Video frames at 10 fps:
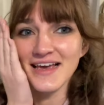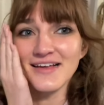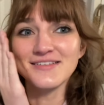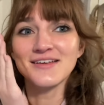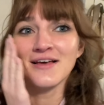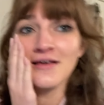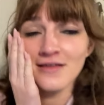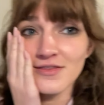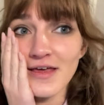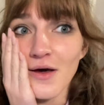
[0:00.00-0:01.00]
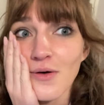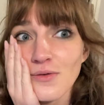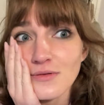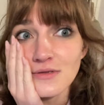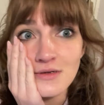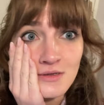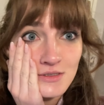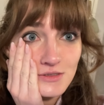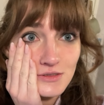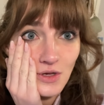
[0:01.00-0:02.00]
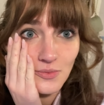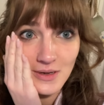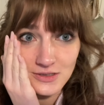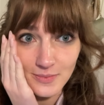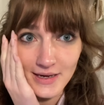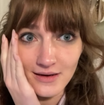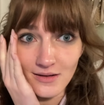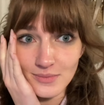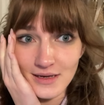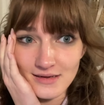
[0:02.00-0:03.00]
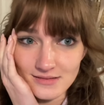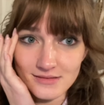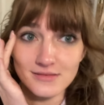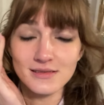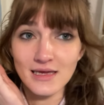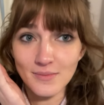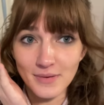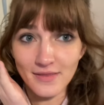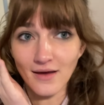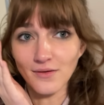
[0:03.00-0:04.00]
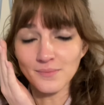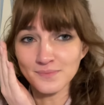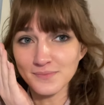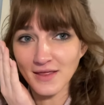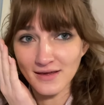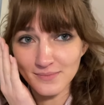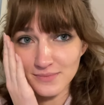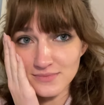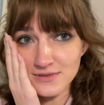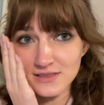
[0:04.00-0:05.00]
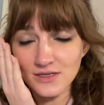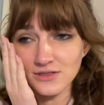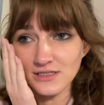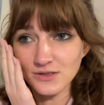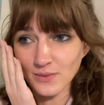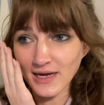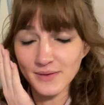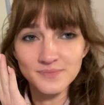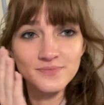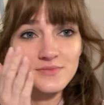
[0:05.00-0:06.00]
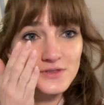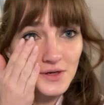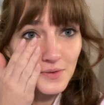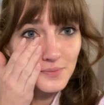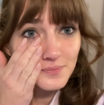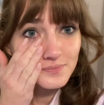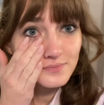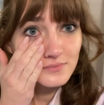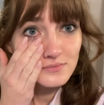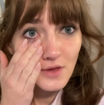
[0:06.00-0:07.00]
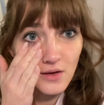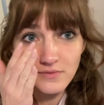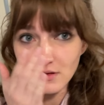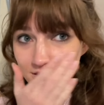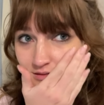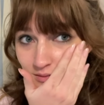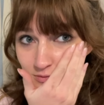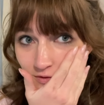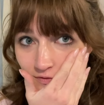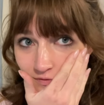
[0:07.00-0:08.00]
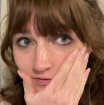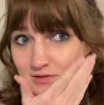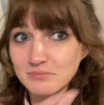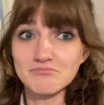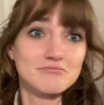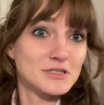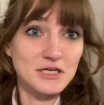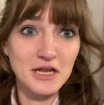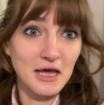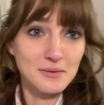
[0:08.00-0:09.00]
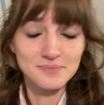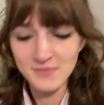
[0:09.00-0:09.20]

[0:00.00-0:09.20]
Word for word: yes, they hold so much makeup and keep it there they secreted away. So hopefully this comes off today.